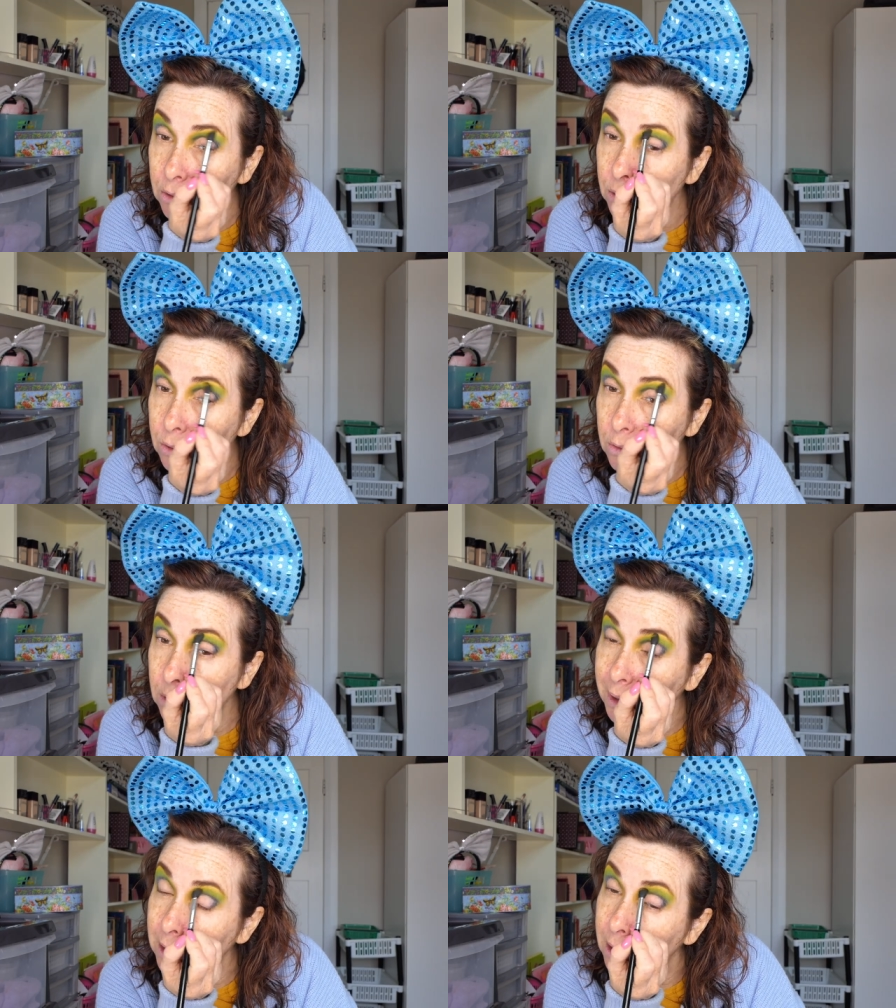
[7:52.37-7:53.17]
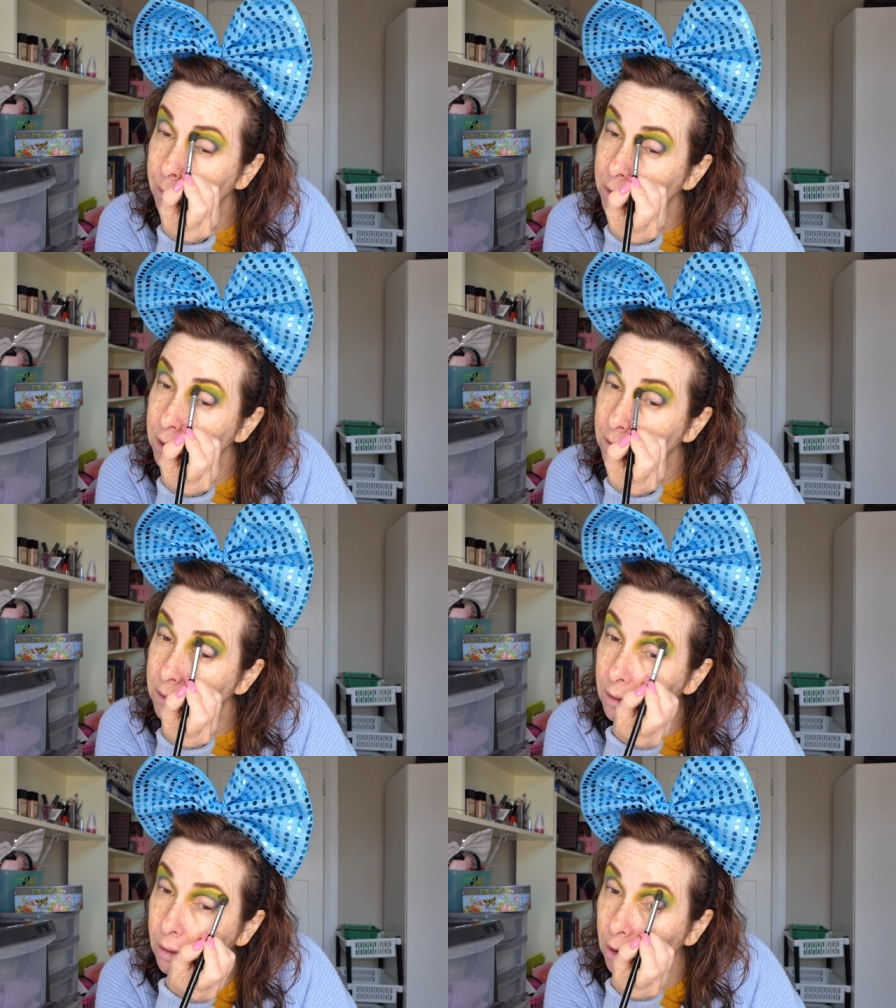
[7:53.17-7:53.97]
use the makeup
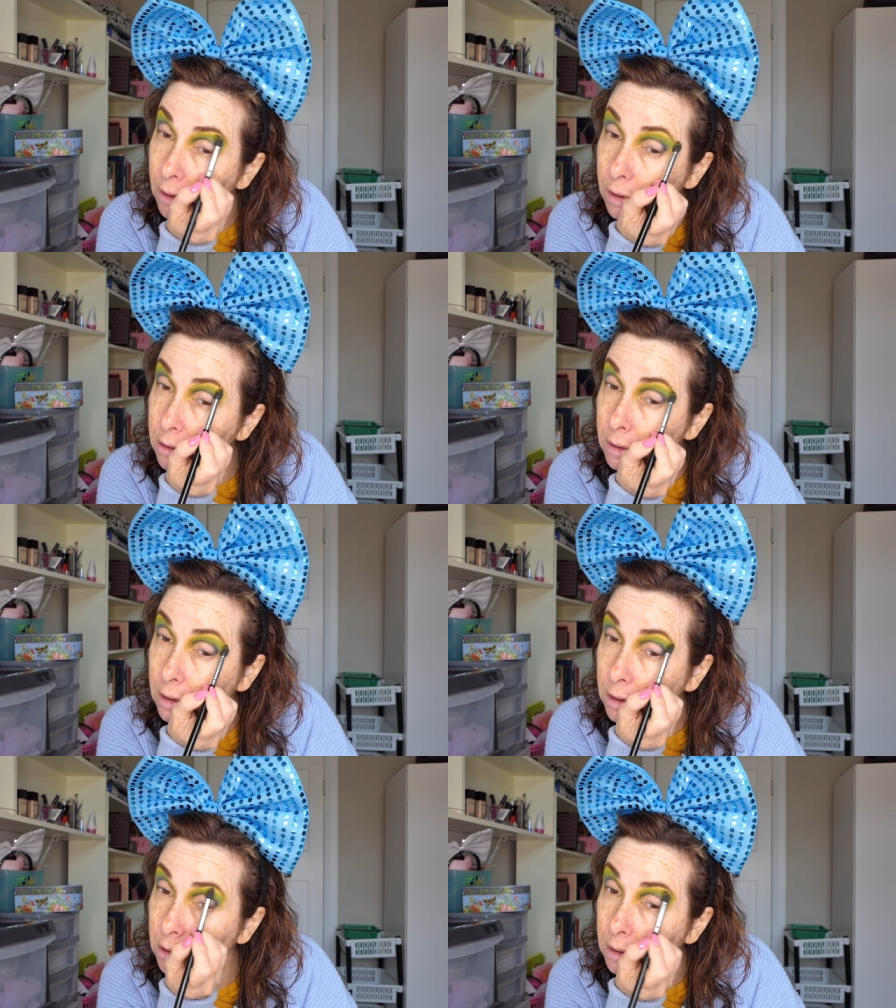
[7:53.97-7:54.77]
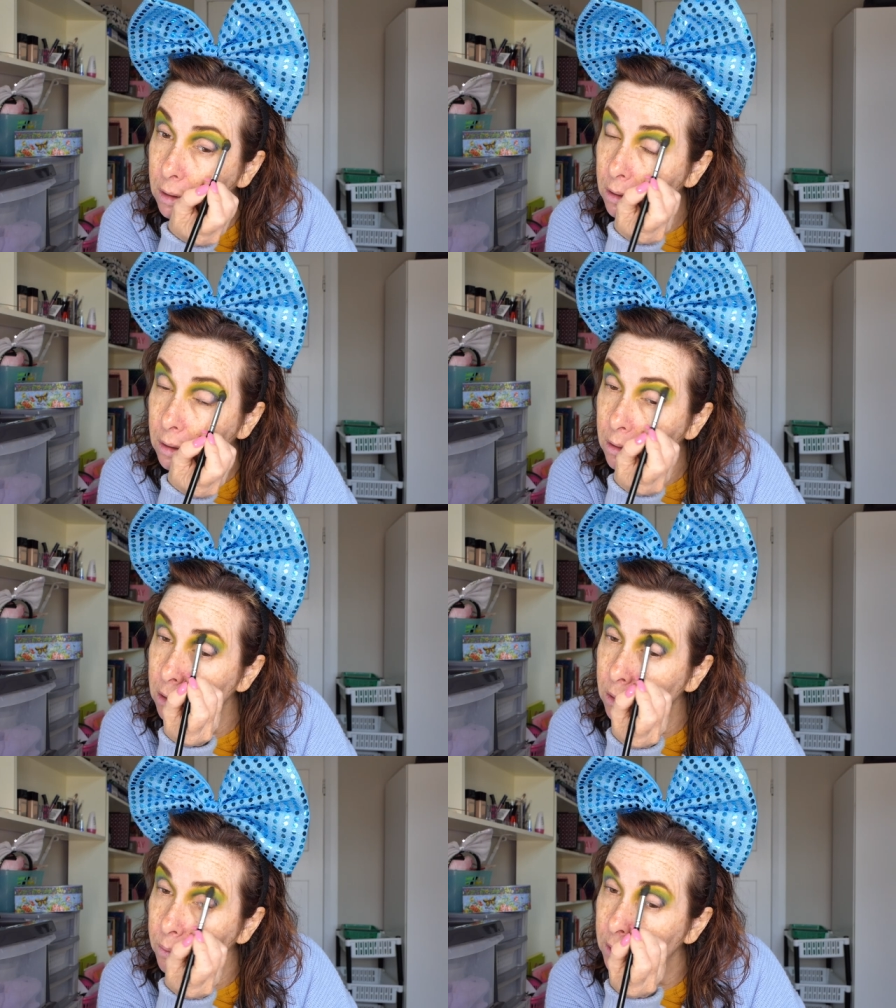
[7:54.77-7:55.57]
she's got
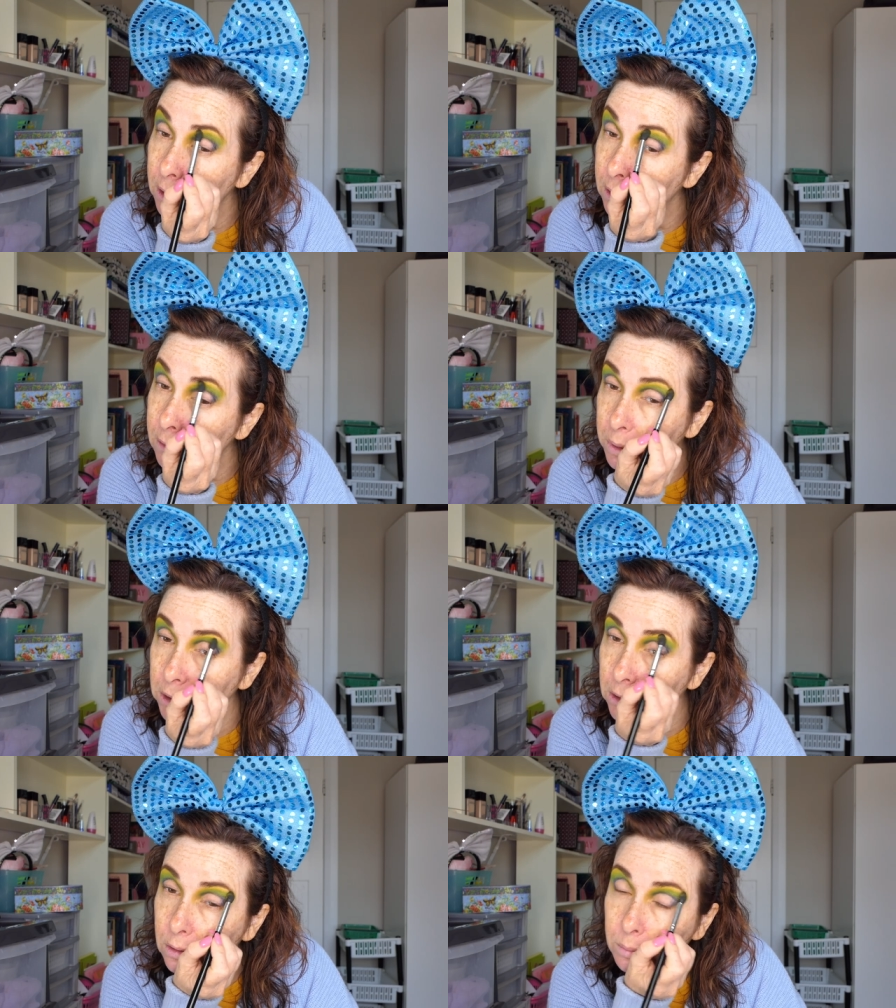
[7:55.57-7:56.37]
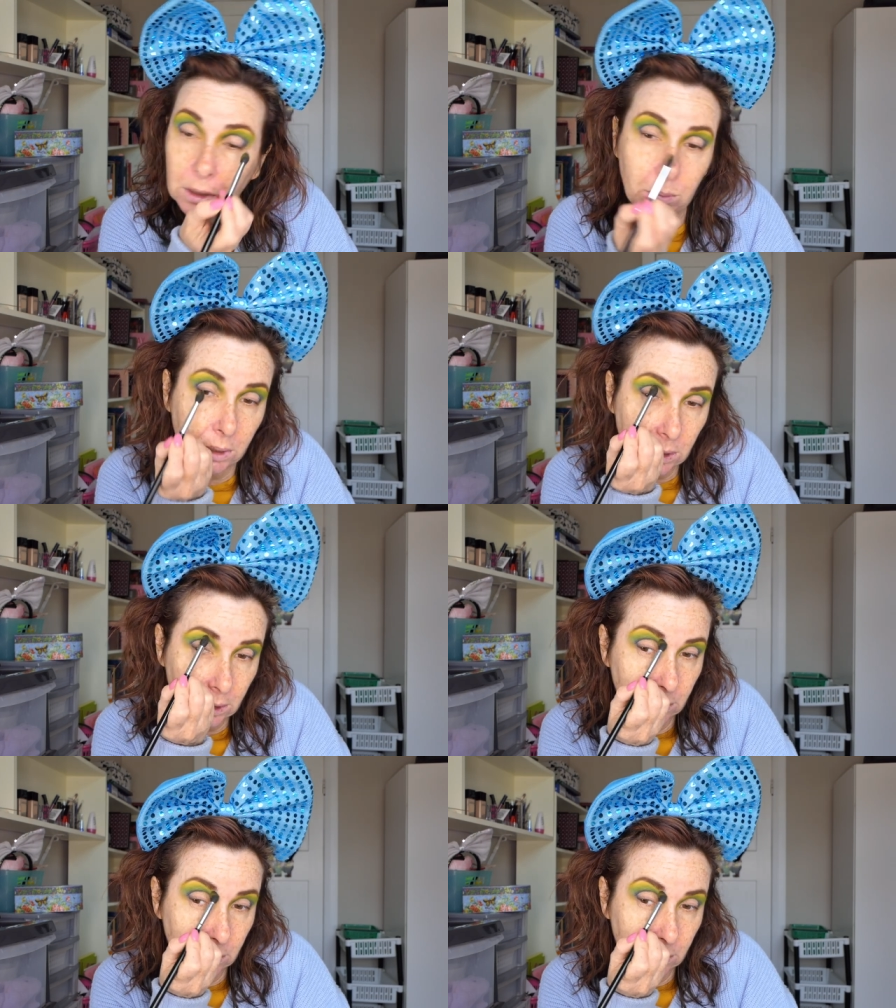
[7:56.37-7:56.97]
without spending too much money.